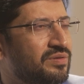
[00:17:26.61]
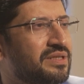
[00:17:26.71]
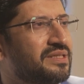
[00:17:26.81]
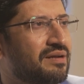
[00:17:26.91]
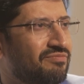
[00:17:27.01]
So
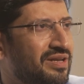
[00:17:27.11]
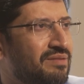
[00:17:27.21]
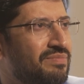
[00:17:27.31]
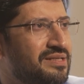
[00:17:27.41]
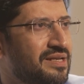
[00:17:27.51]
these are very
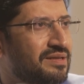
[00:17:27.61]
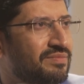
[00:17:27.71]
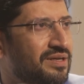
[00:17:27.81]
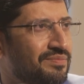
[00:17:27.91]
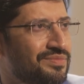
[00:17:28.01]
basic
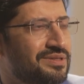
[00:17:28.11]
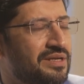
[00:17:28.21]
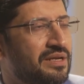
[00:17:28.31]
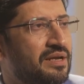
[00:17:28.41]
symptoms.